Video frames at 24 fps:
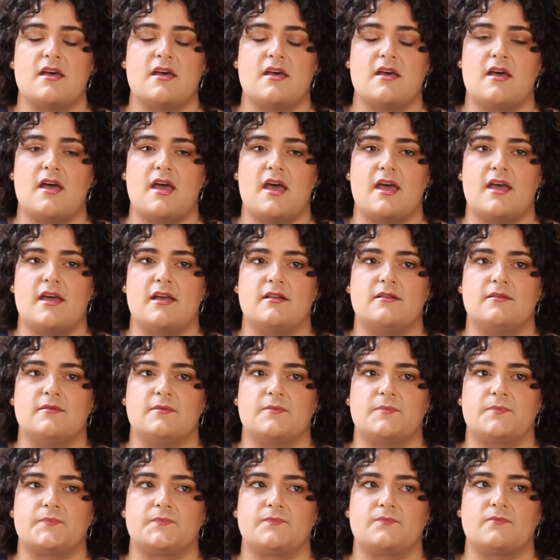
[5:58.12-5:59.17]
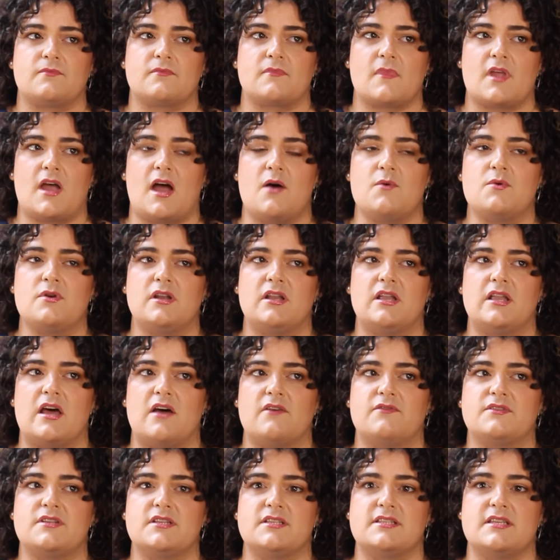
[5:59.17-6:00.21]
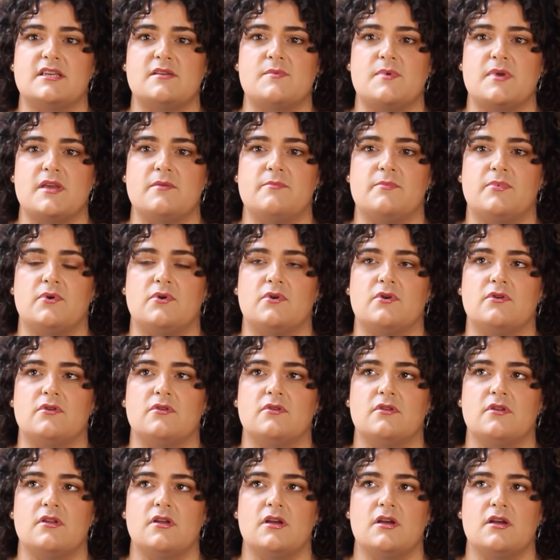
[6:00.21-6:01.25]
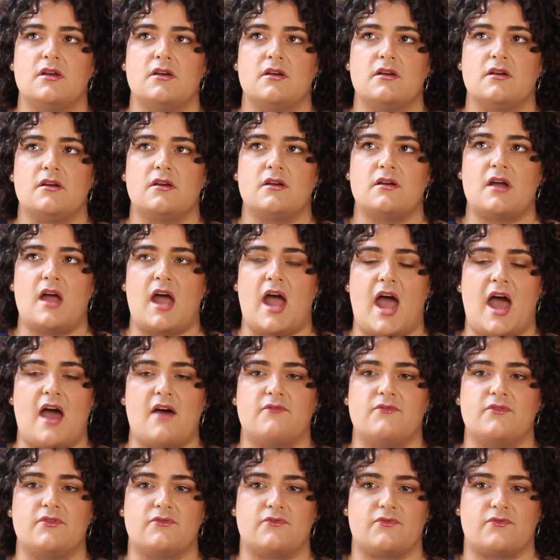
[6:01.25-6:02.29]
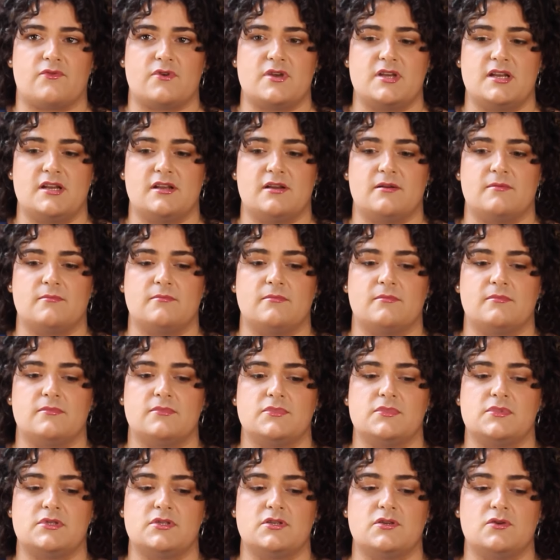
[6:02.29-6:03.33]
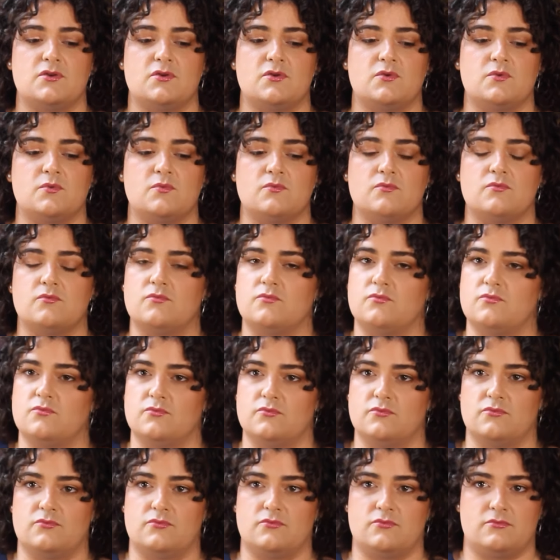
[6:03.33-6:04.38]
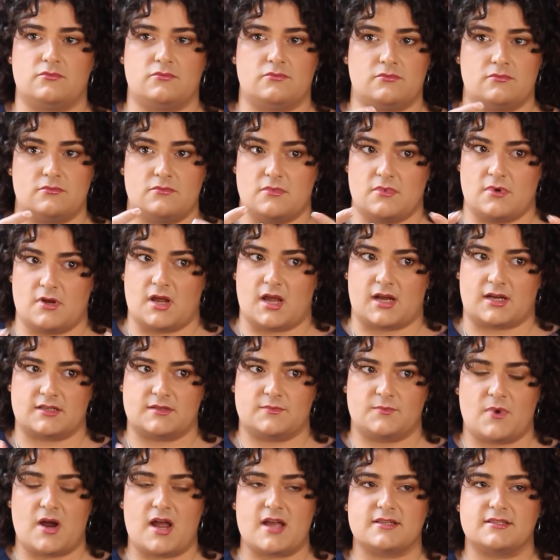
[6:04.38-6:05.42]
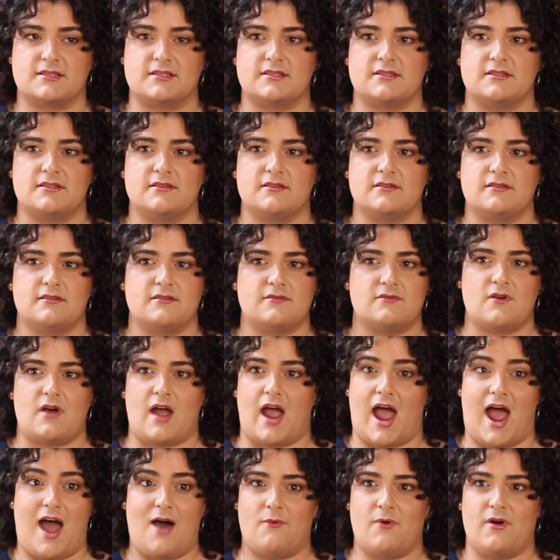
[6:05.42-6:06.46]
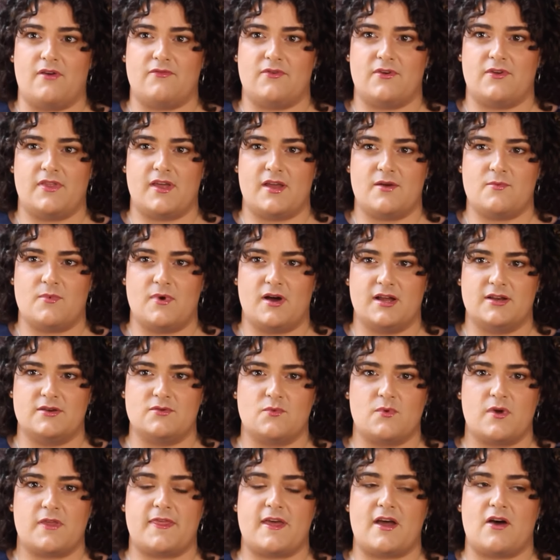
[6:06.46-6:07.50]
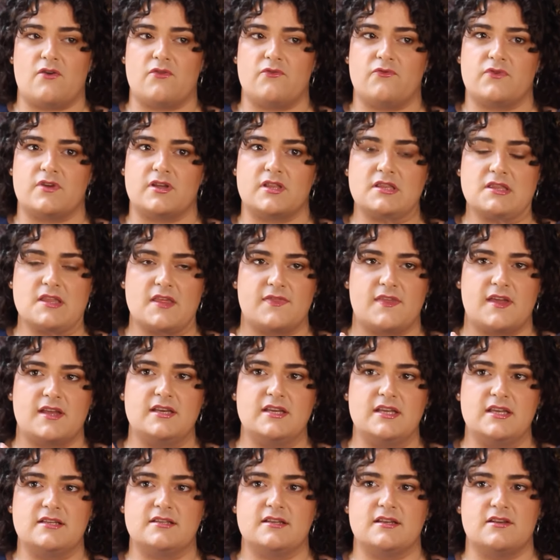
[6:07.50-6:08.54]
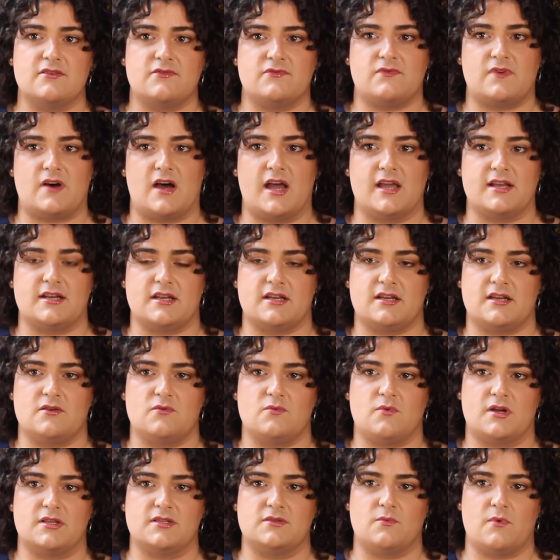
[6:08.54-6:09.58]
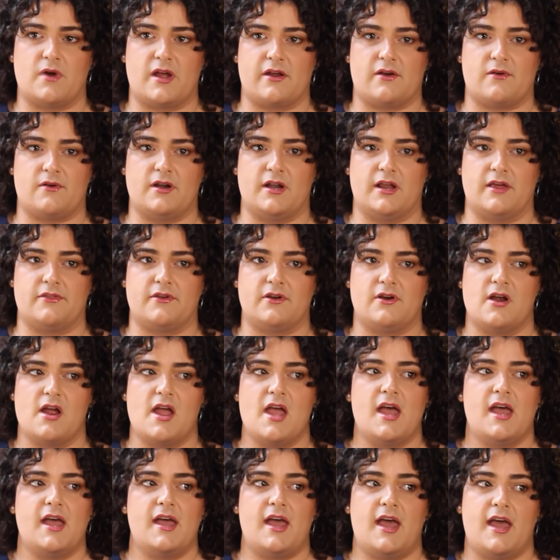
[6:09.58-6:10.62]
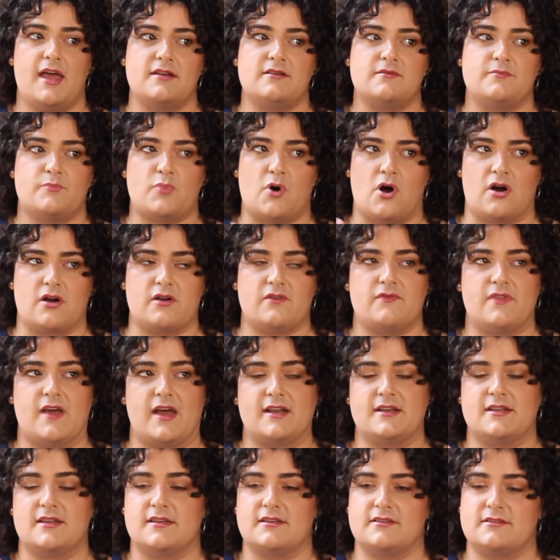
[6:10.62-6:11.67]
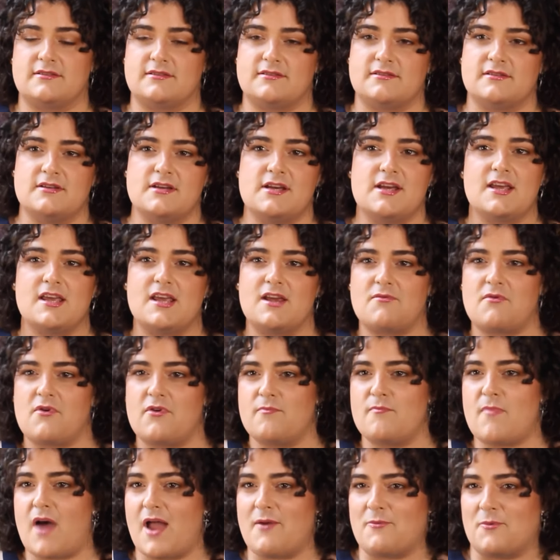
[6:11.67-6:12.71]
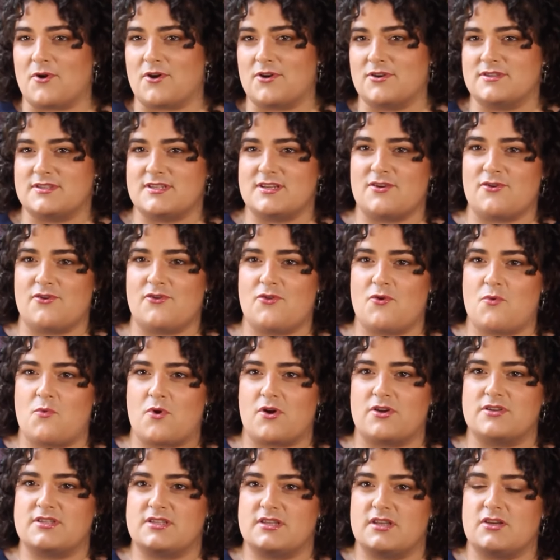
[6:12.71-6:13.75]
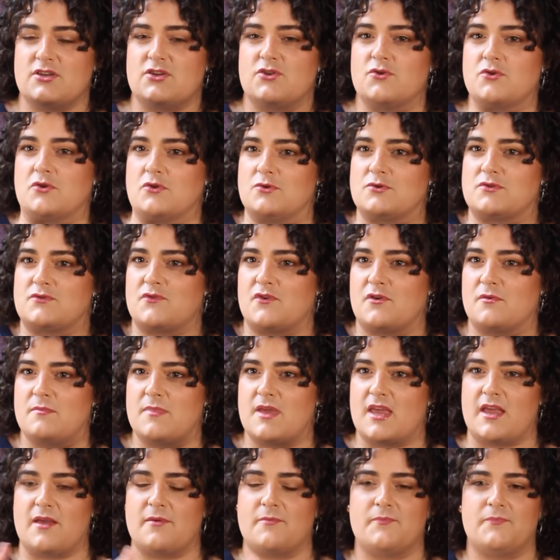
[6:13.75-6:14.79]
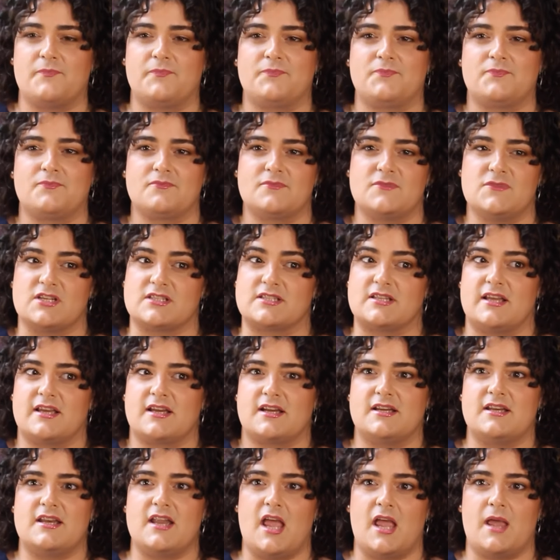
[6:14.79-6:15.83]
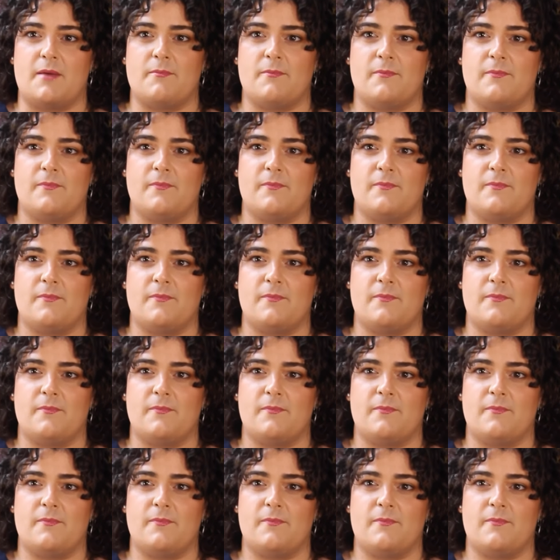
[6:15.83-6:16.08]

and I would love to see people have the freedom to express however they want without feeling that they need to define it in one way or another. And part of that is here are my words. Here are the words that you use for me, just like a name.